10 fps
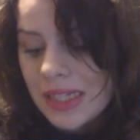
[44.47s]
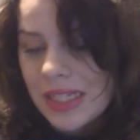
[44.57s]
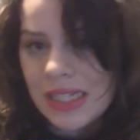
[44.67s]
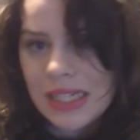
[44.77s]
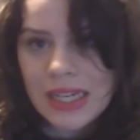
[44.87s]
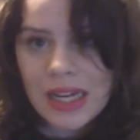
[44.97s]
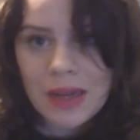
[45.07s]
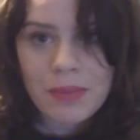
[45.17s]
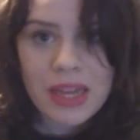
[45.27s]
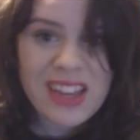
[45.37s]
she
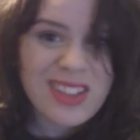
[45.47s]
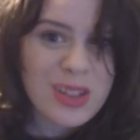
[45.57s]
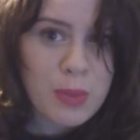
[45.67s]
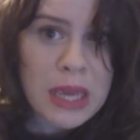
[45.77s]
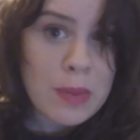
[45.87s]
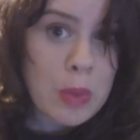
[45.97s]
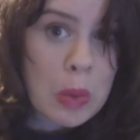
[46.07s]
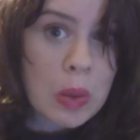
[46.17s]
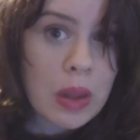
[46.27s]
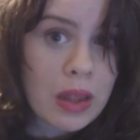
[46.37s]
um, eats people?